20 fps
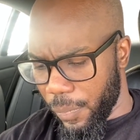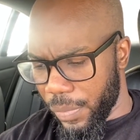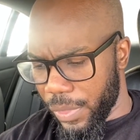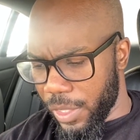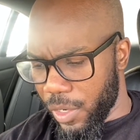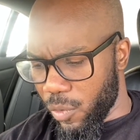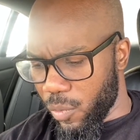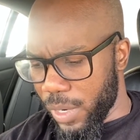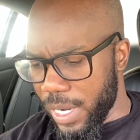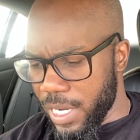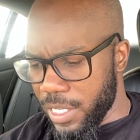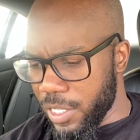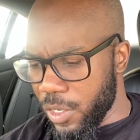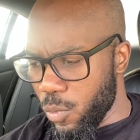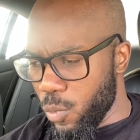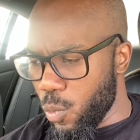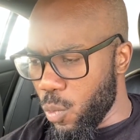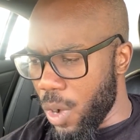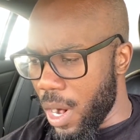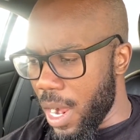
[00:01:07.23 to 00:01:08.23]
The
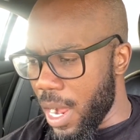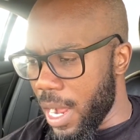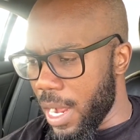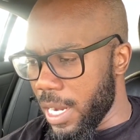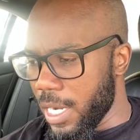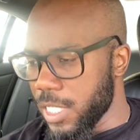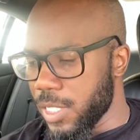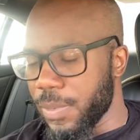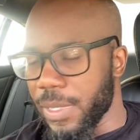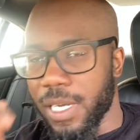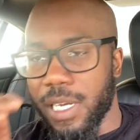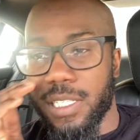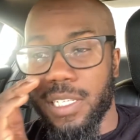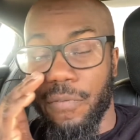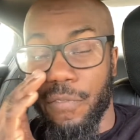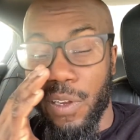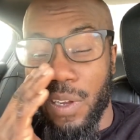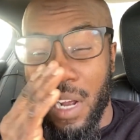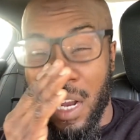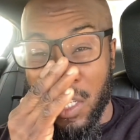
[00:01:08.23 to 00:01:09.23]
reason why is because
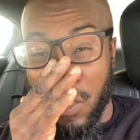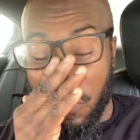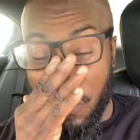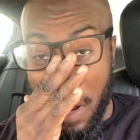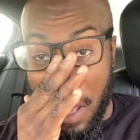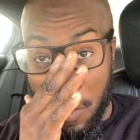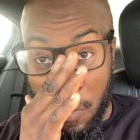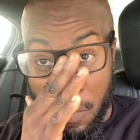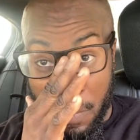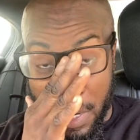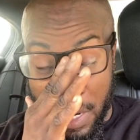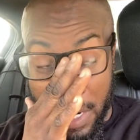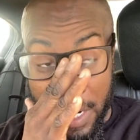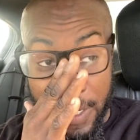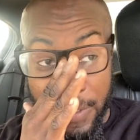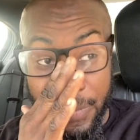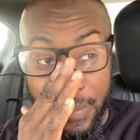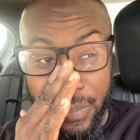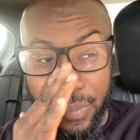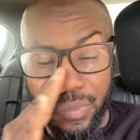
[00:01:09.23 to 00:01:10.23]
if you guys follow me